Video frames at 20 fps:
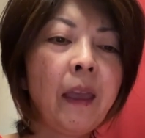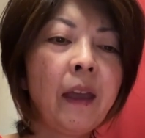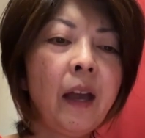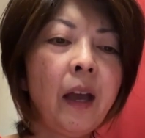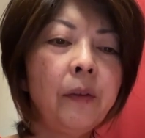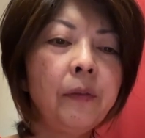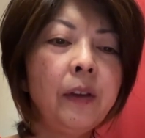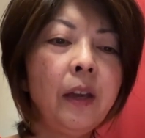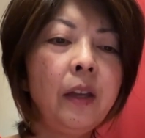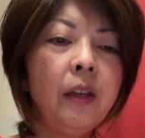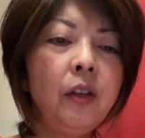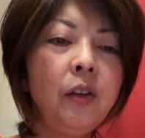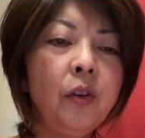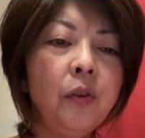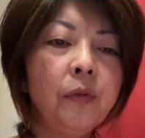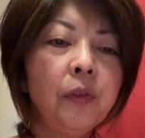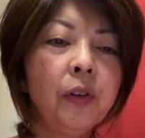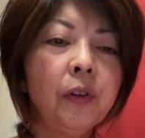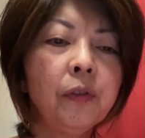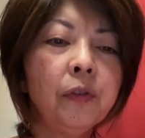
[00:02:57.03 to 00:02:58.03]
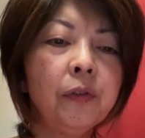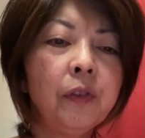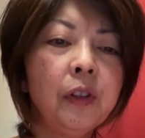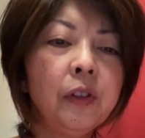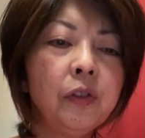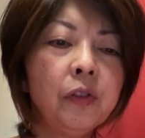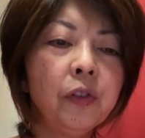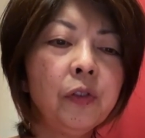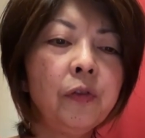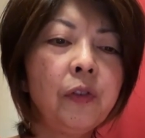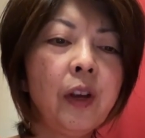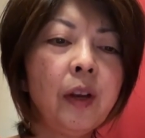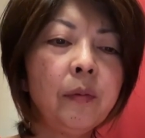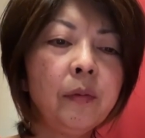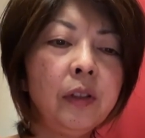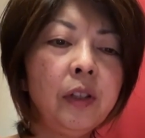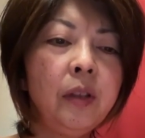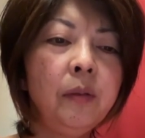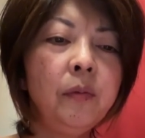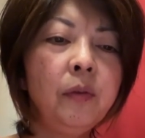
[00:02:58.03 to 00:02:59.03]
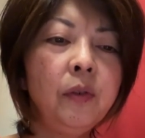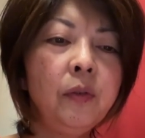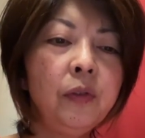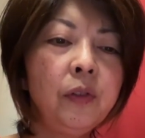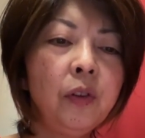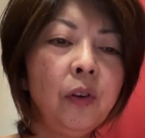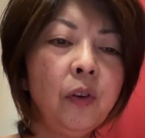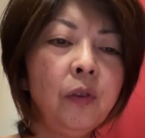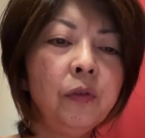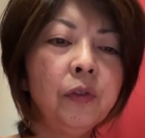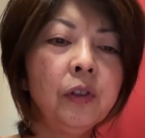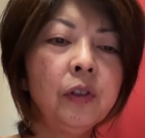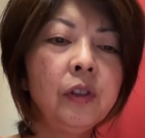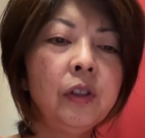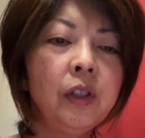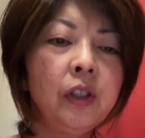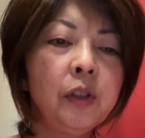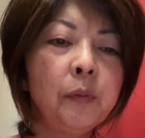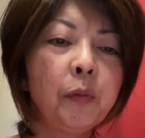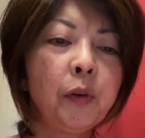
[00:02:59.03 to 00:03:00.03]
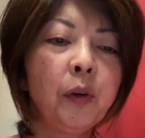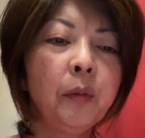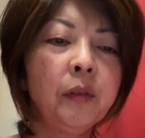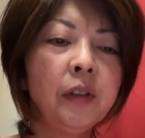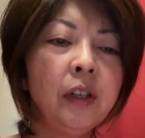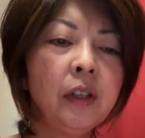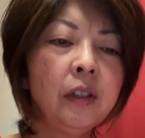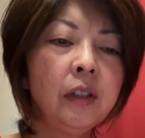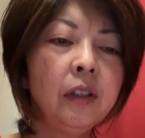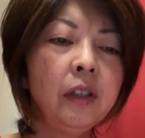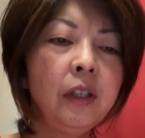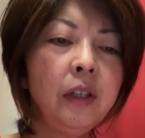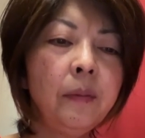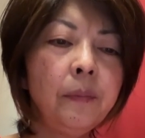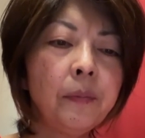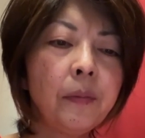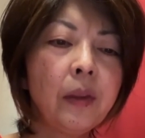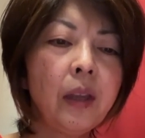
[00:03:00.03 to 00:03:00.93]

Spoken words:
Have any of your friends or family moved overseas permanently?